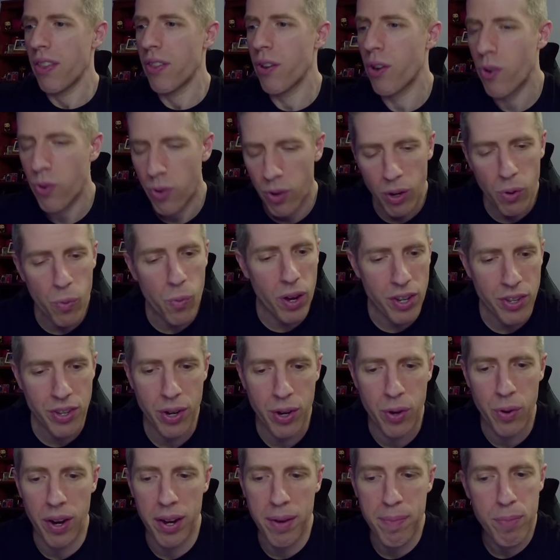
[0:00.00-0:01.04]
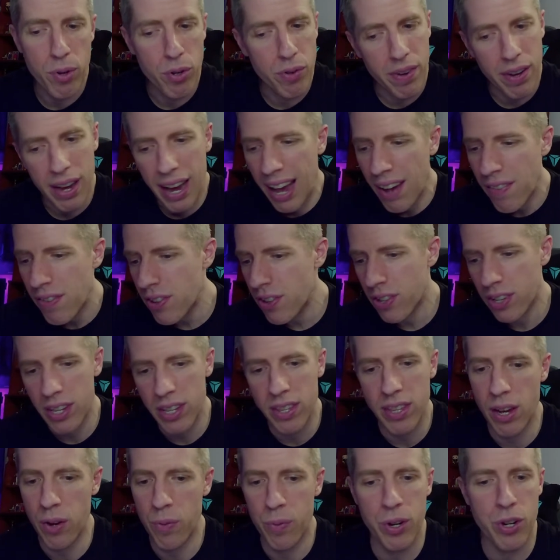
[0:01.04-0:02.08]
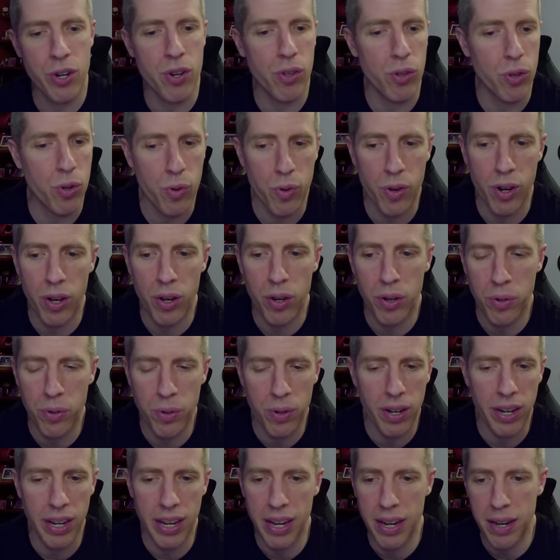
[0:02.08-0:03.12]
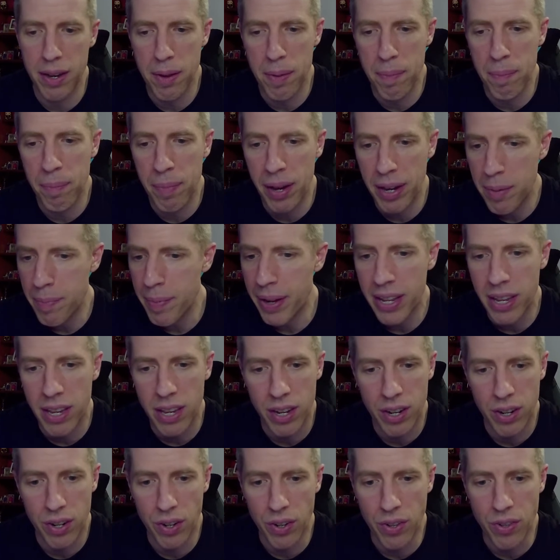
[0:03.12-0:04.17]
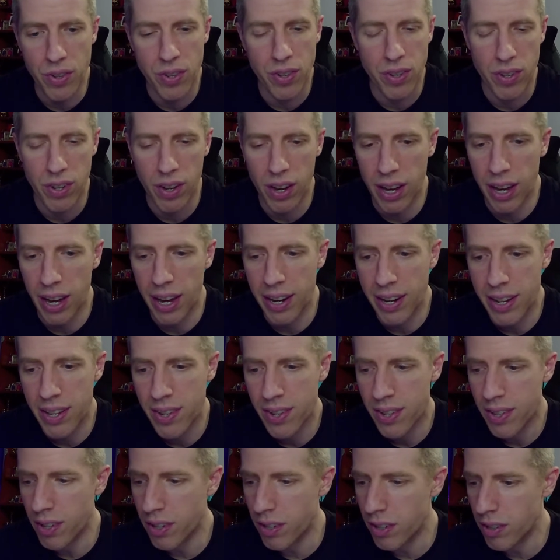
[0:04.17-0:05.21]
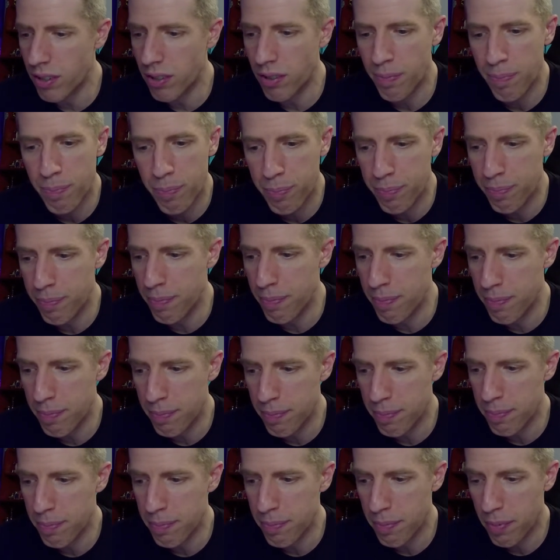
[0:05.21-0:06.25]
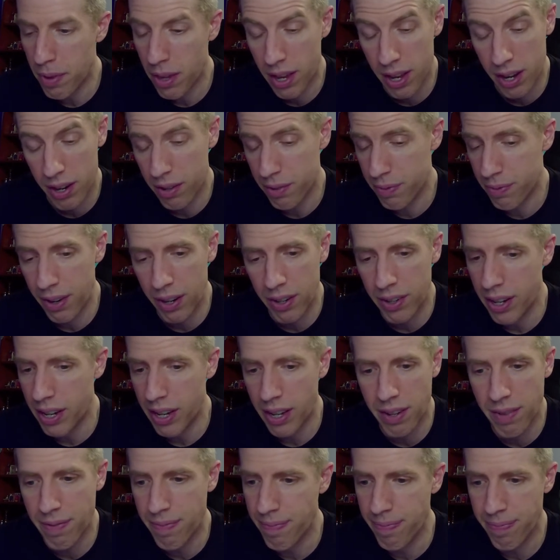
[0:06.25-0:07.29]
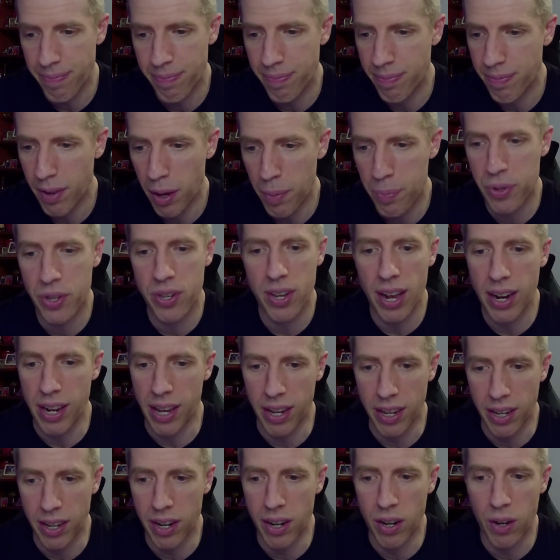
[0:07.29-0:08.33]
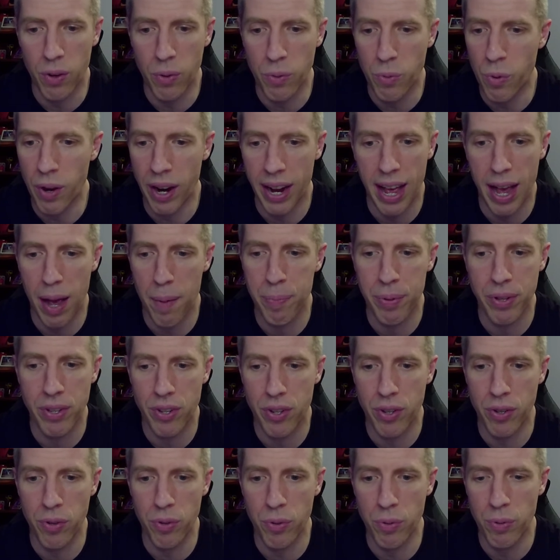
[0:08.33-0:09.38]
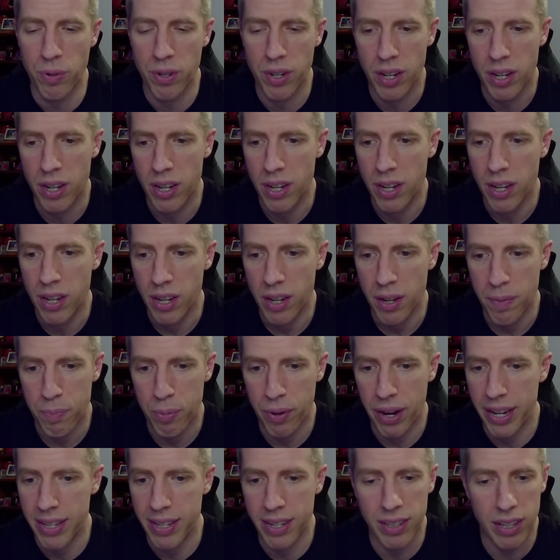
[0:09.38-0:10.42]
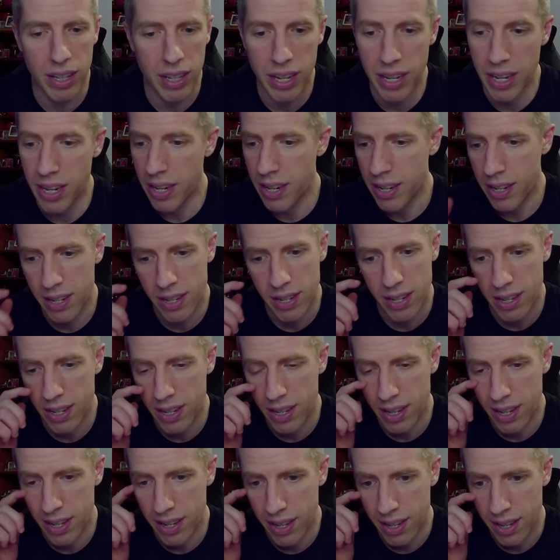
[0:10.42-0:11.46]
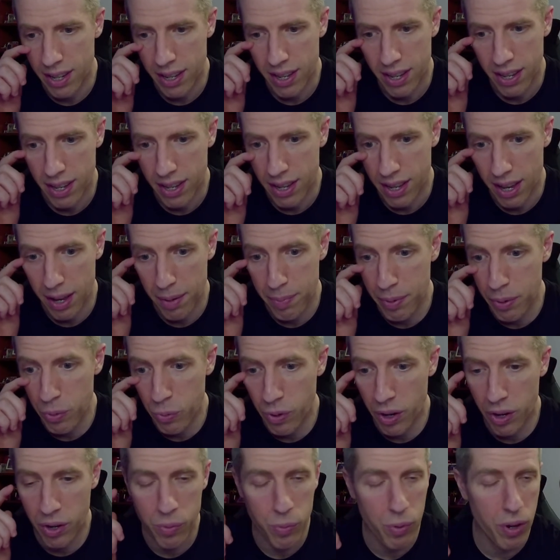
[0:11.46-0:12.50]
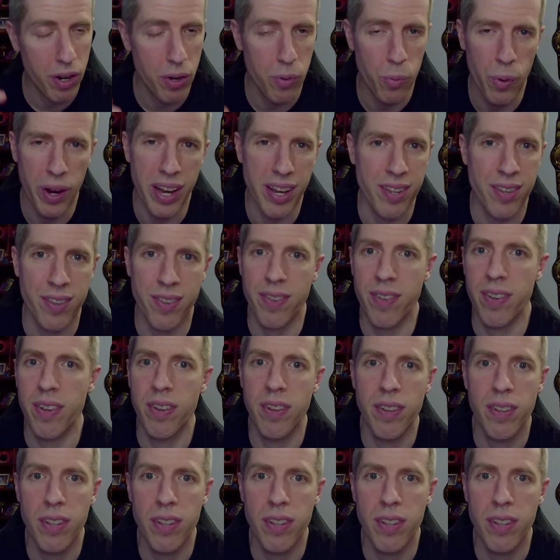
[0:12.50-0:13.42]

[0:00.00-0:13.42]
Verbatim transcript: The Crow was a great movie. I haven't seen the original Crow in many, many years. Uh, it's still, you know, very upsetting, you know, what happened to Brandon Lee. I mean, what, what a waste.